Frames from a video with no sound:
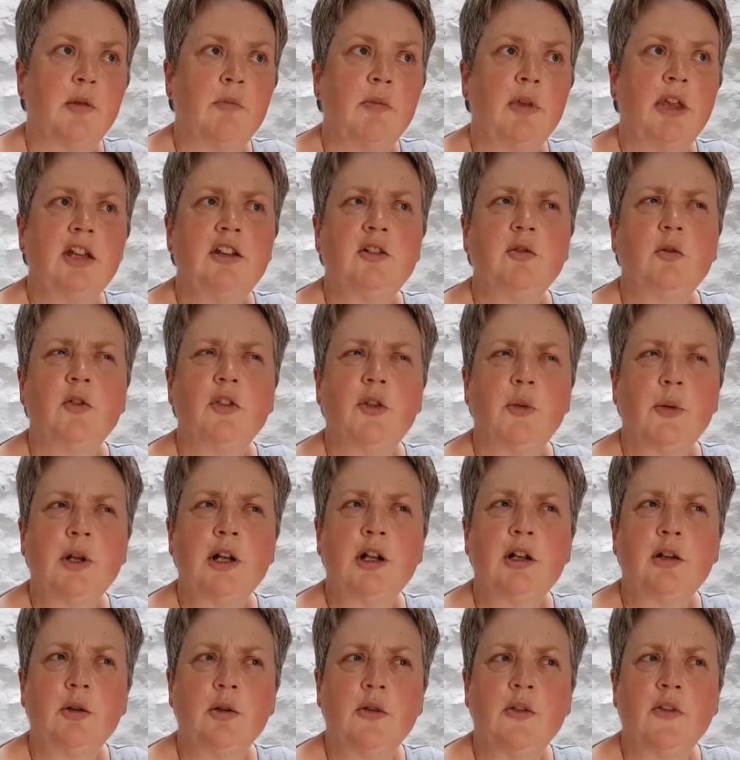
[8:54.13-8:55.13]
It also
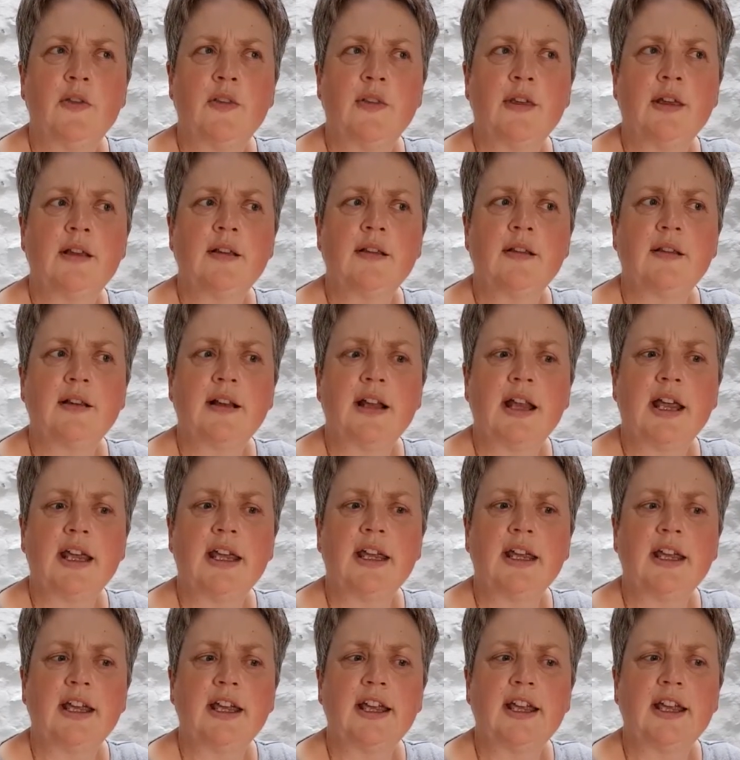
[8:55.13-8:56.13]
includes things
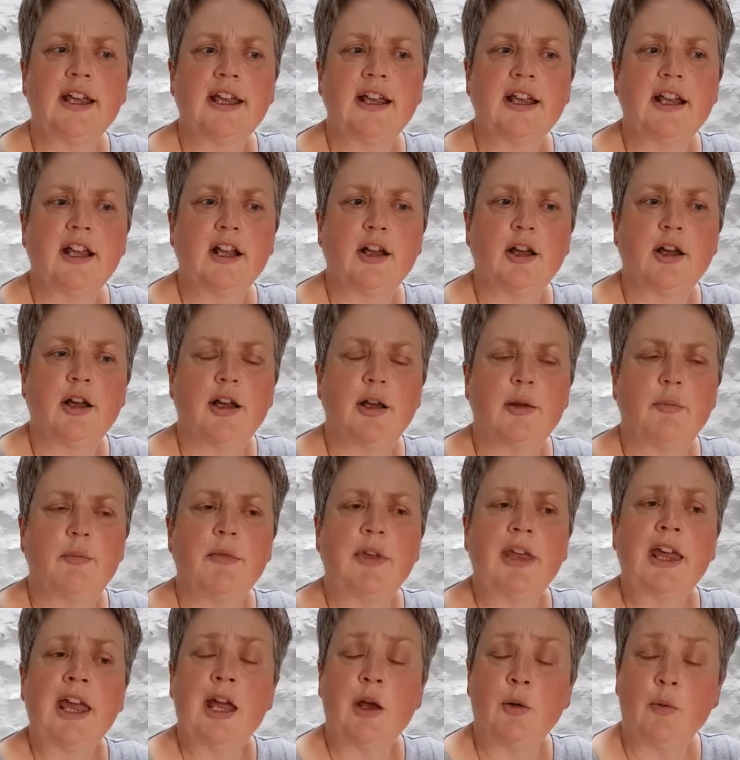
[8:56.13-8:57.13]
like
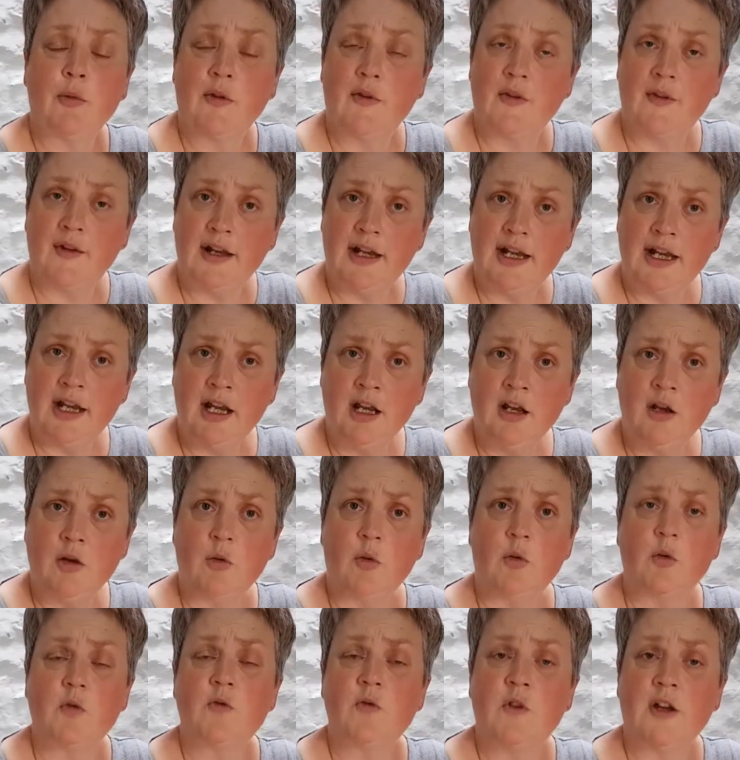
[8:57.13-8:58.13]
counselling
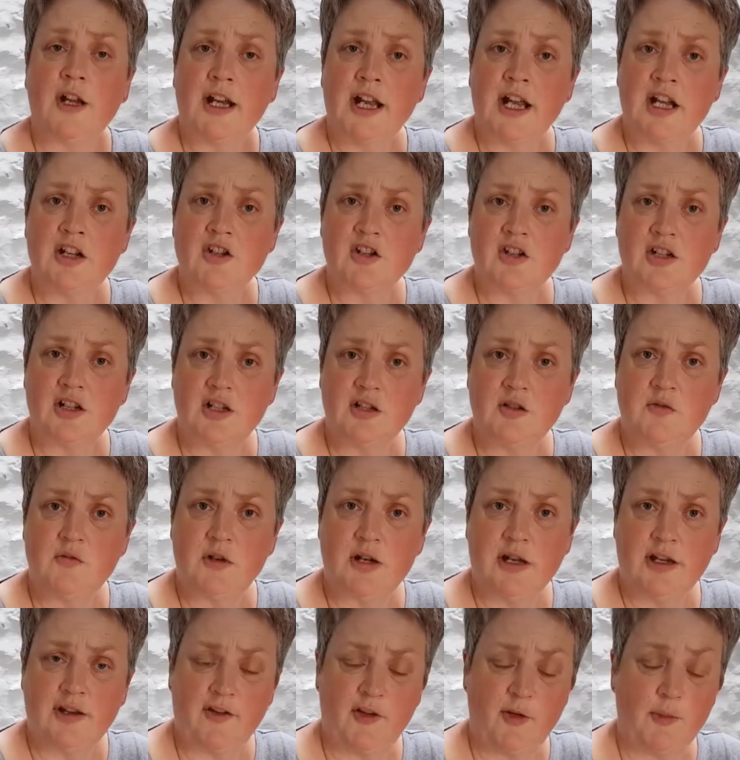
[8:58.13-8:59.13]
or financial
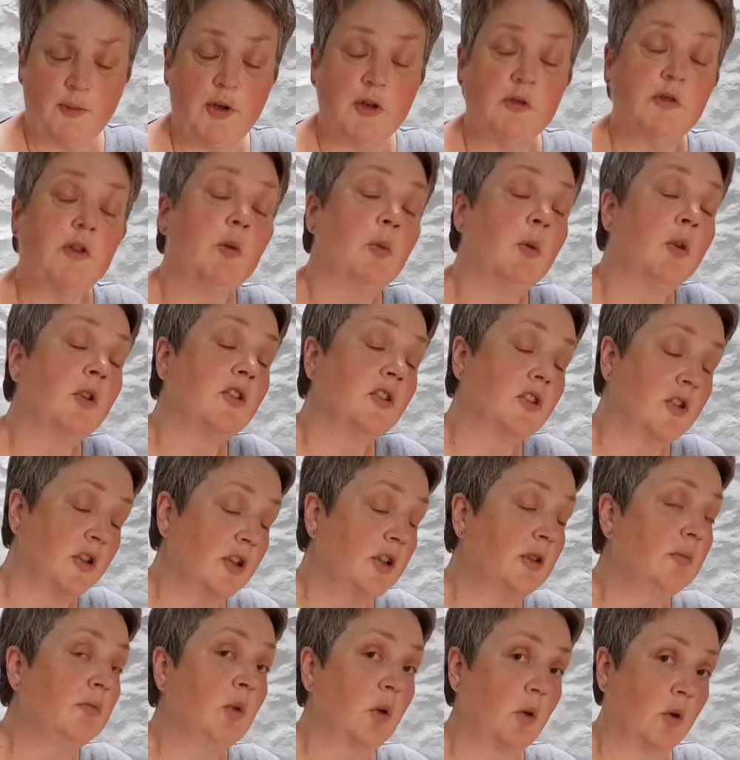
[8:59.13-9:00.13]
advice. But if you want to
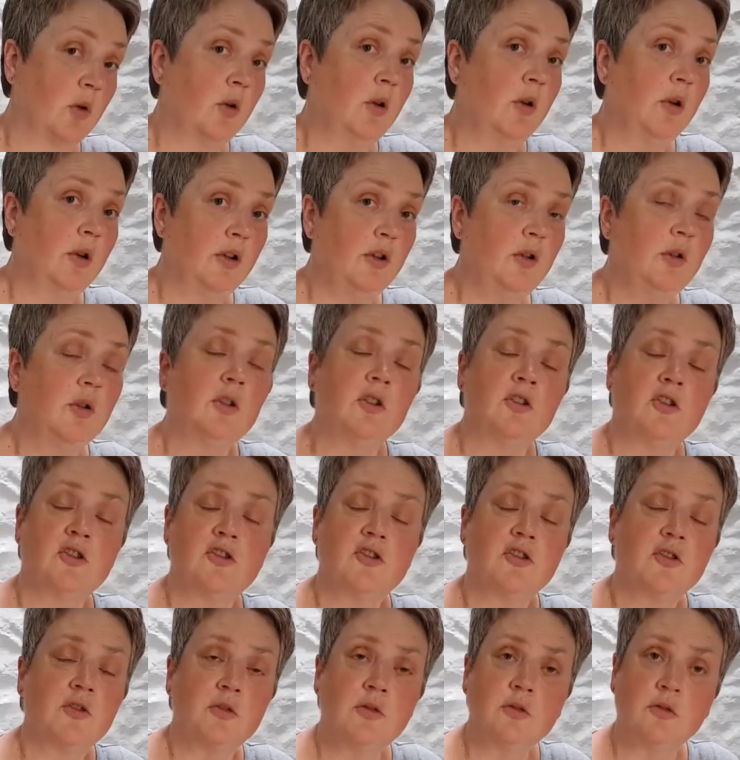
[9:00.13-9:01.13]
know more, you can
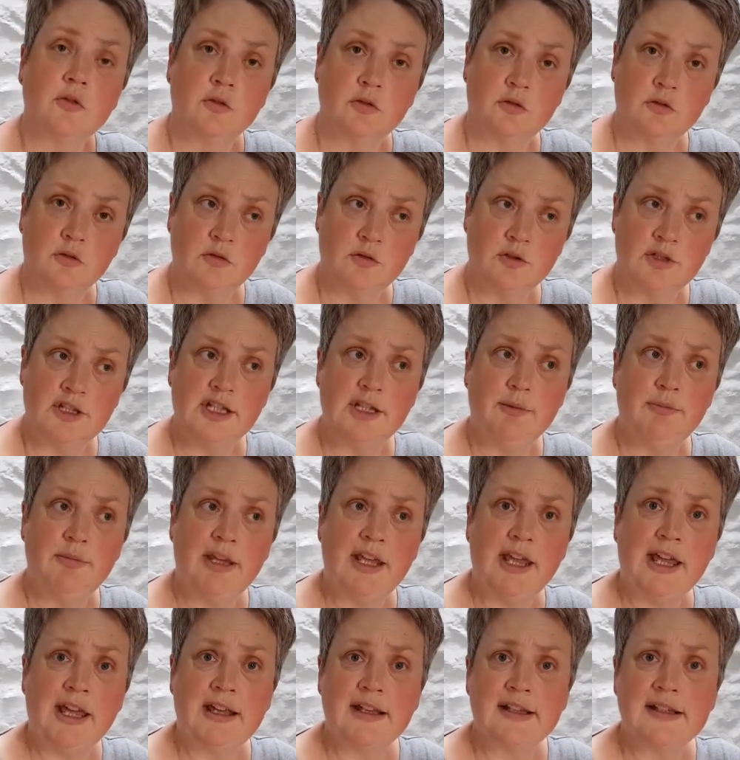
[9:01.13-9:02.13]
just Google
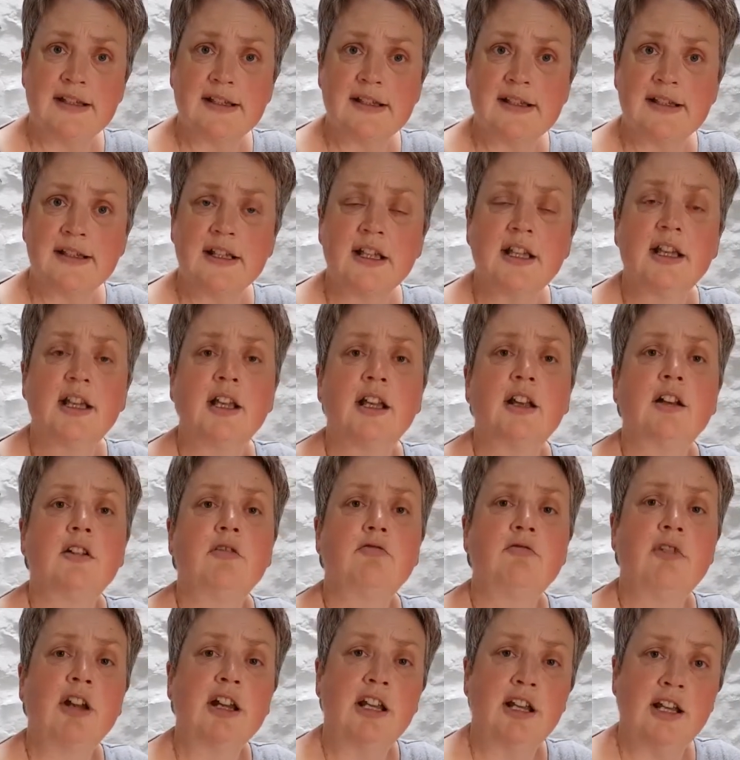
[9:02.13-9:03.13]
DBS
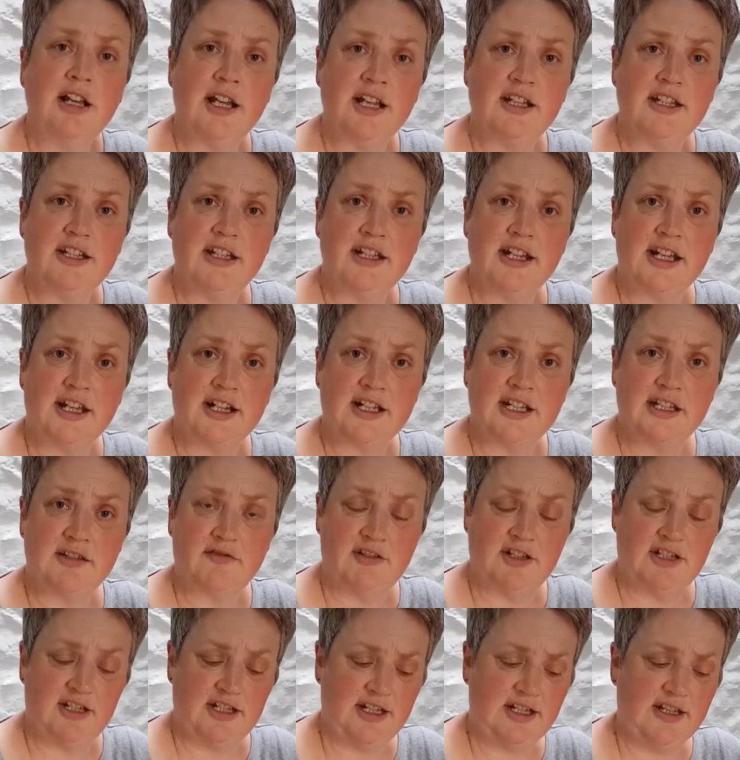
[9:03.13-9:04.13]
regulated
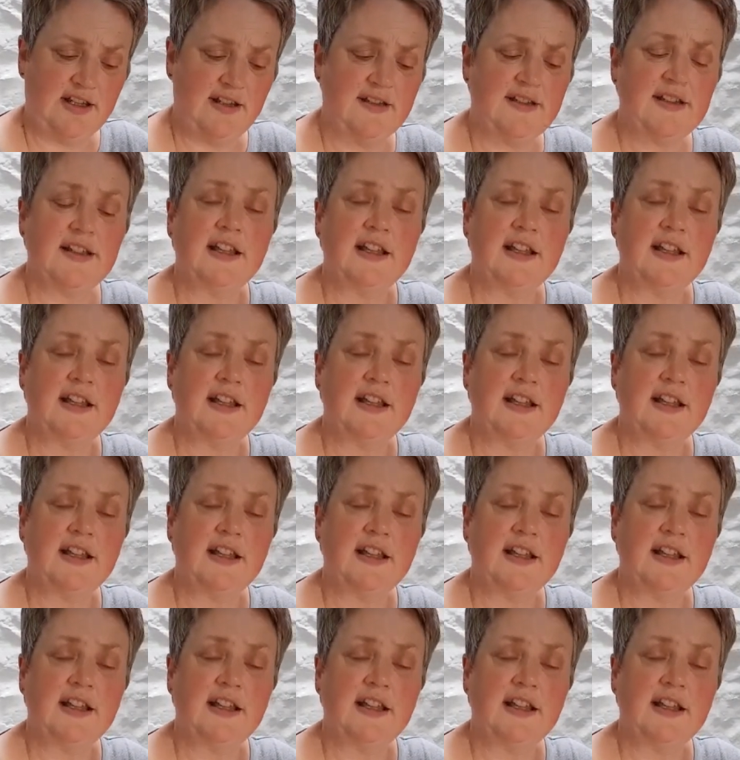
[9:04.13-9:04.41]
activities